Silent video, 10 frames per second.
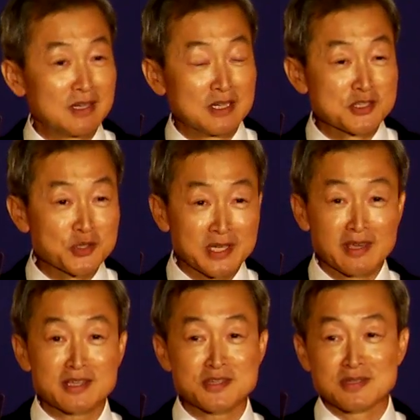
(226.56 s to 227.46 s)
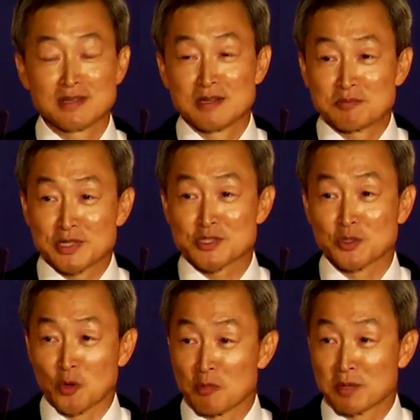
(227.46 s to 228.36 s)
So I guess
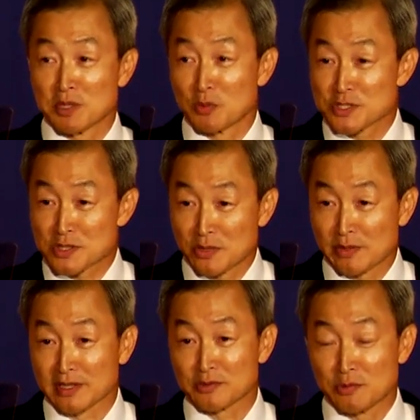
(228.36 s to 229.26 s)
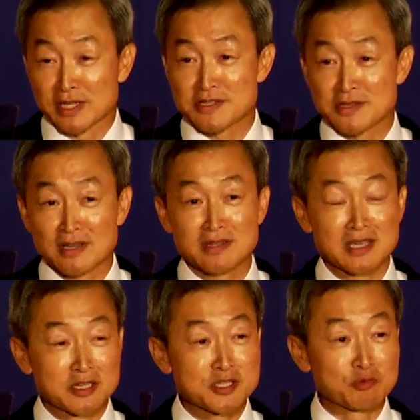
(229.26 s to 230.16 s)
President Obama was correct when he said
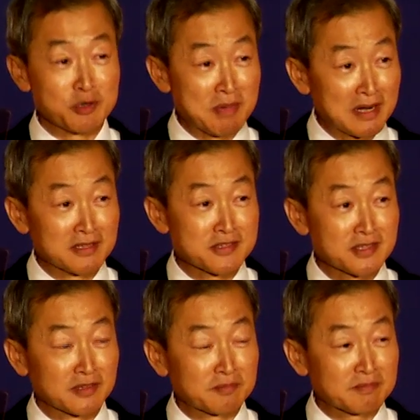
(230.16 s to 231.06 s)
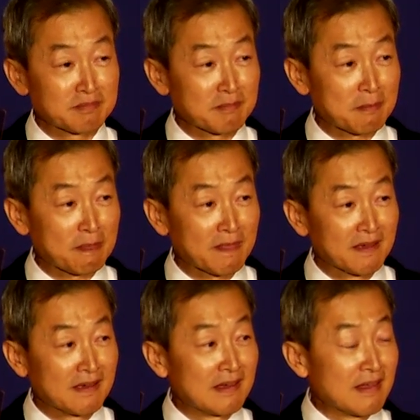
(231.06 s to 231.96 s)
it is rebalancing.
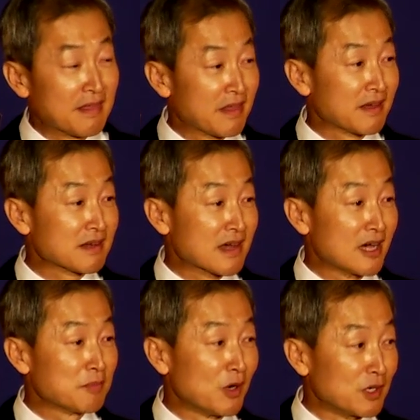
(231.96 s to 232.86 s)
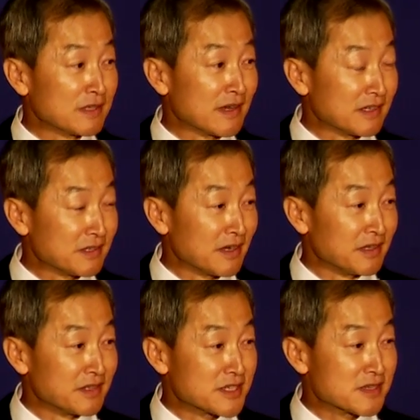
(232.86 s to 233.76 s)
Then come early
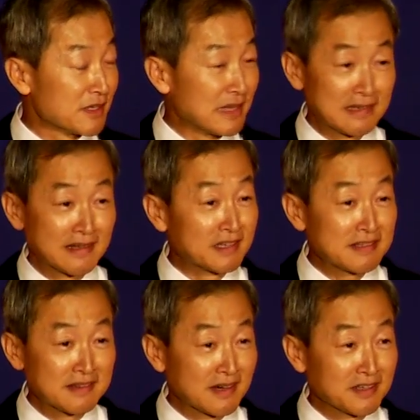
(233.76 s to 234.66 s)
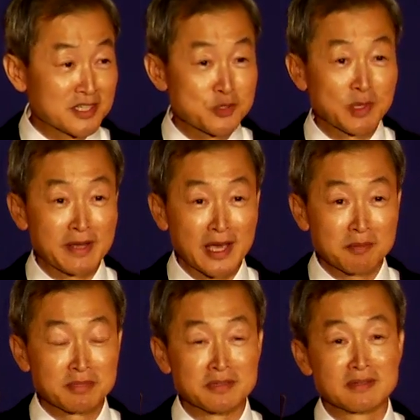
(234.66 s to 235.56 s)
1990s, what
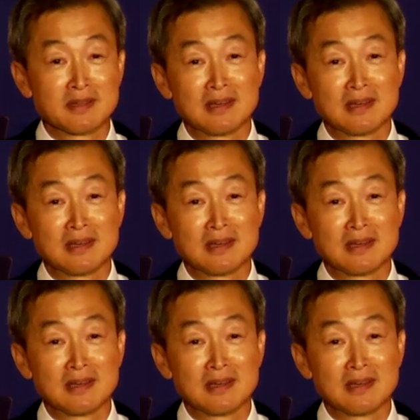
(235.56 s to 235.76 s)
happened?